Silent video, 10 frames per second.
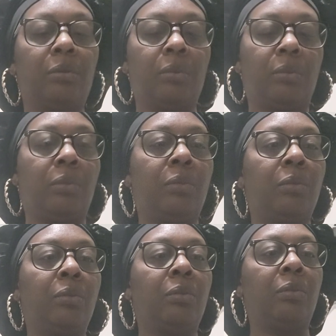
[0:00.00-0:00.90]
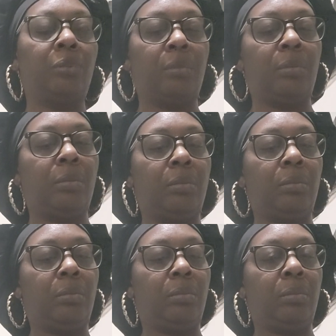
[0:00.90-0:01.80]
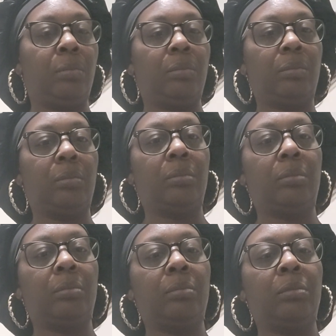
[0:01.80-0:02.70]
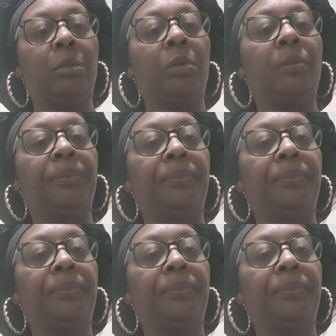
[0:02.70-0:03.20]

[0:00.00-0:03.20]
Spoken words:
(silence)